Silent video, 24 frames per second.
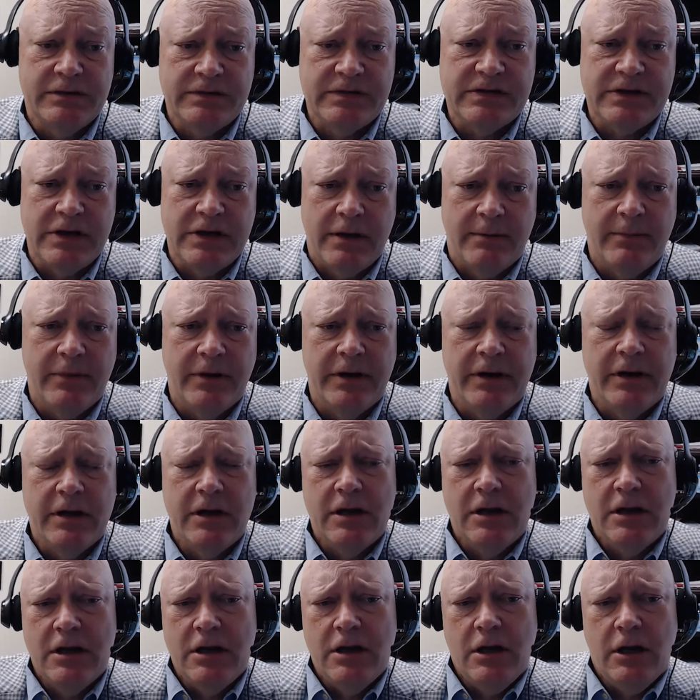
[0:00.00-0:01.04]
some, but
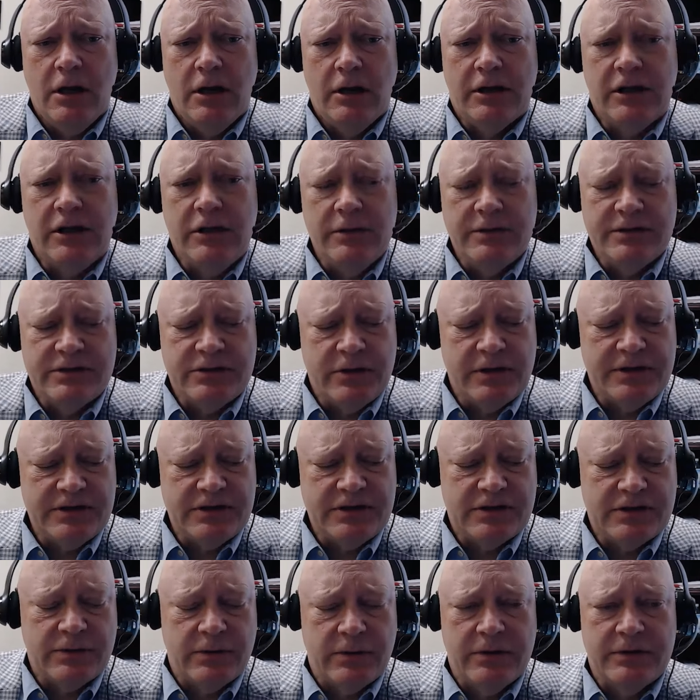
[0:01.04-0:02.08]
acute stress
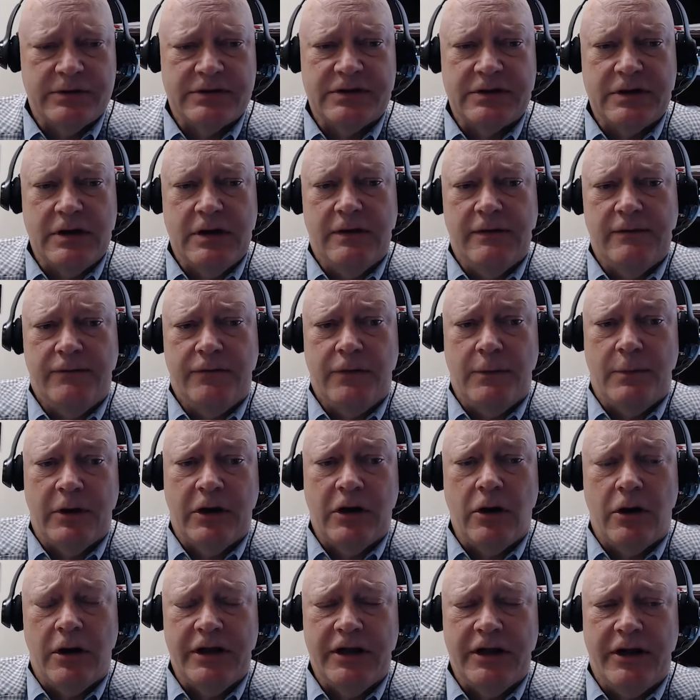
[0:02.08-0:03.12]
disorders, from a
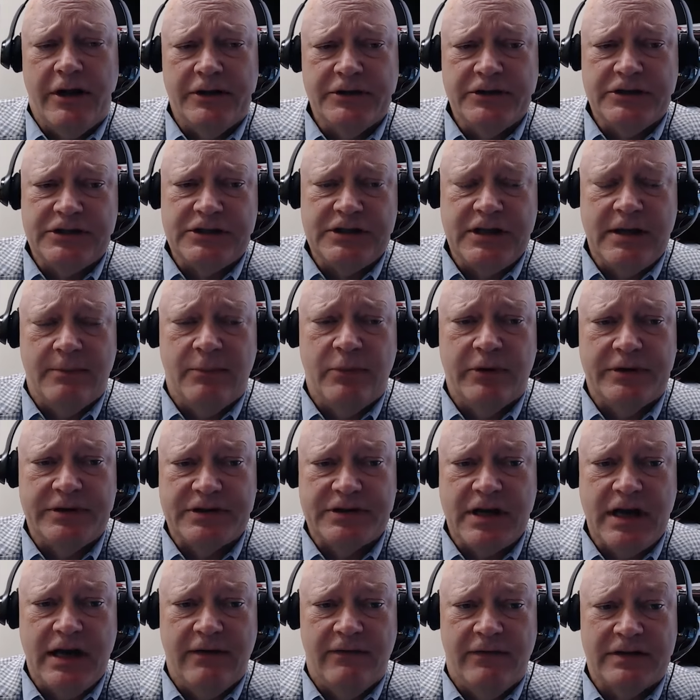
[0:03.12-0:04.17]
cardiology standpoint, is
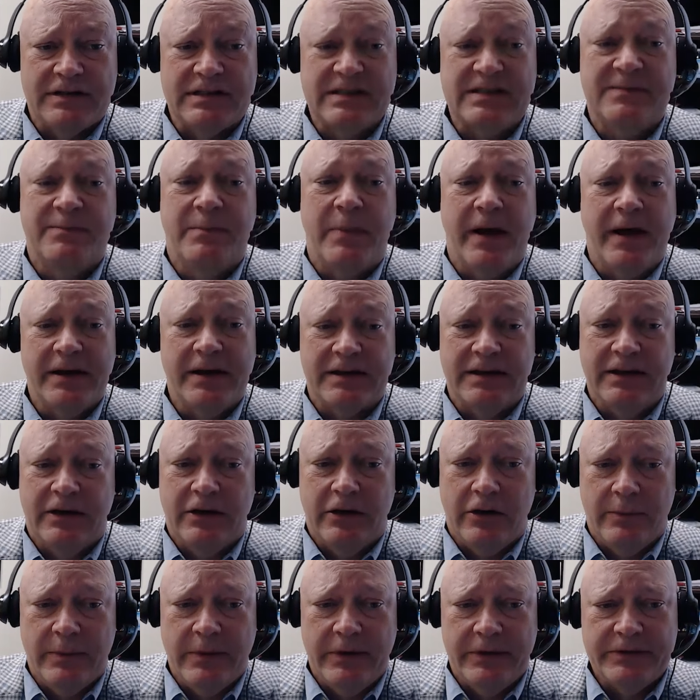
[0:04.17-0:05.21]
kind of expected
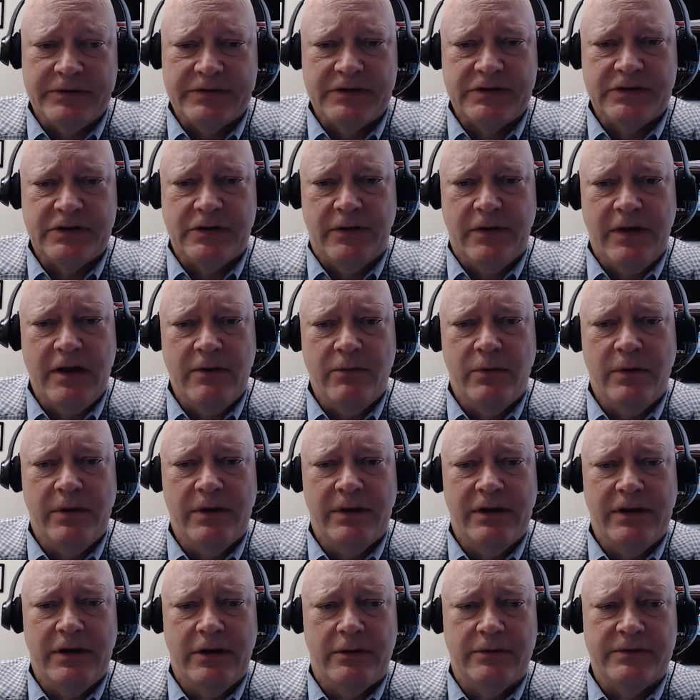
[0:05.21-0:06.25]
almost. So they
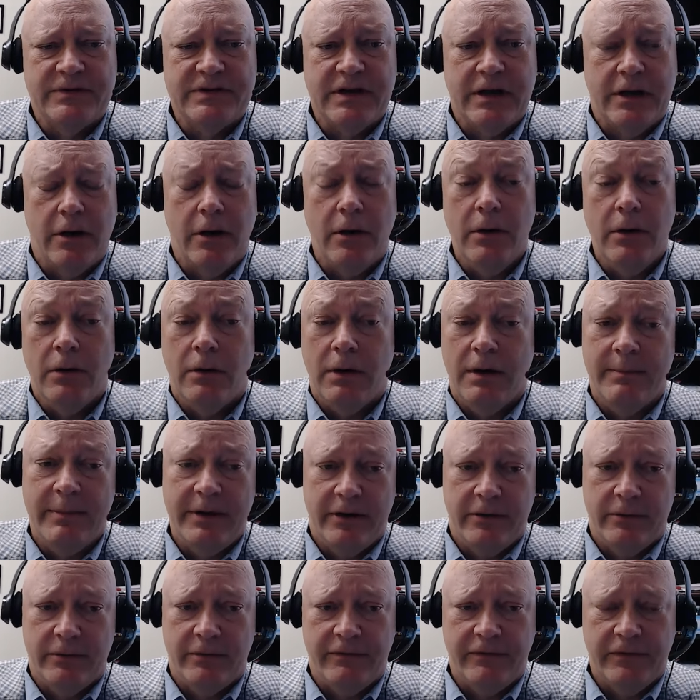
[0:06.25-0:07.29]
really don't say, oh, I
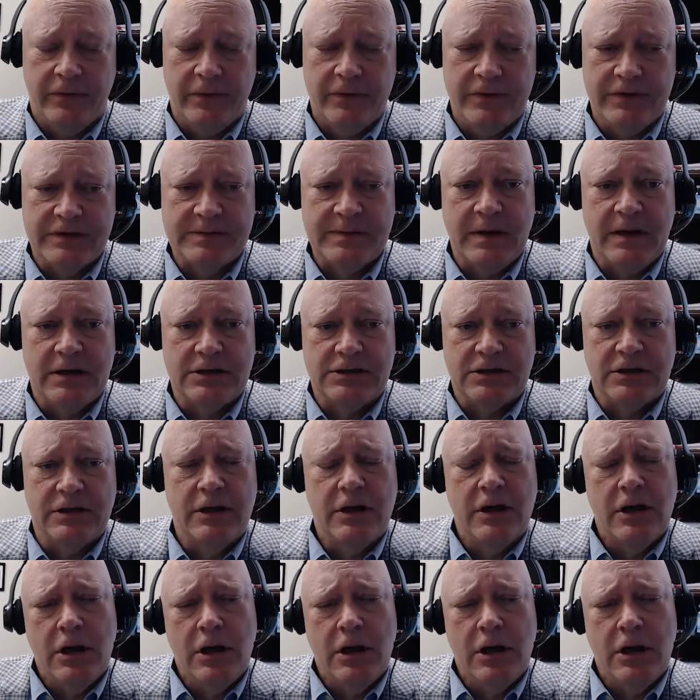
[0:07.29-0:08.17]
better refer this patient.